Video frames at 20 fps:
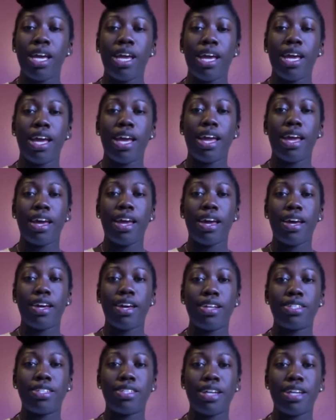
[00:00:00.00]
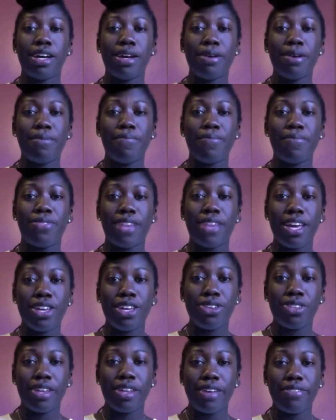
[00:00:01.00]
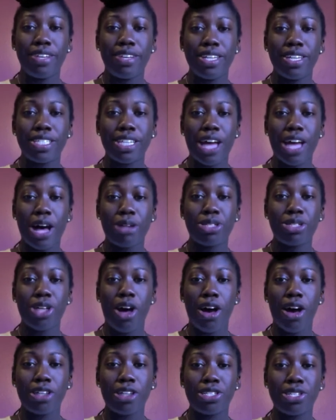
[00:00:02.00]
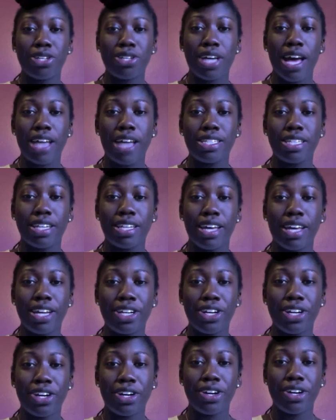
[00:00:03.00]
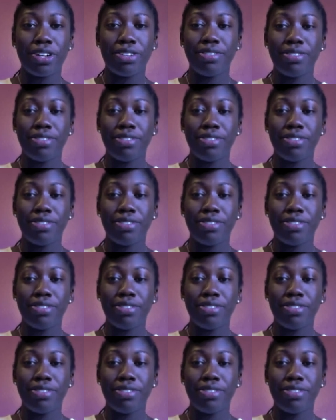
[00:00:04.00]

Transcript: And thank you, lovelies, and I'll talk to you guys later.